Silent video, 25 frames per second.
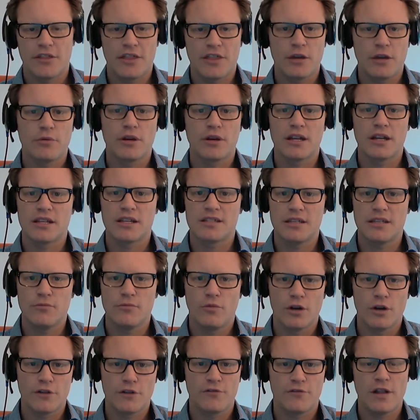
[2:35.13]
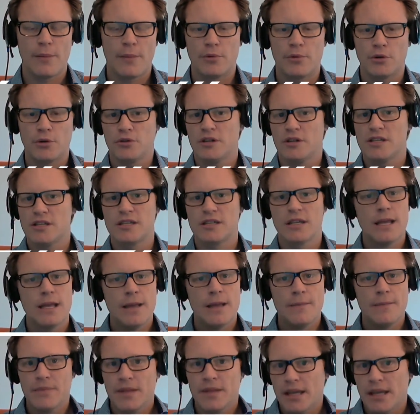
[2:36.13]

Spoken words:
I think we're going to see wonderful opportunities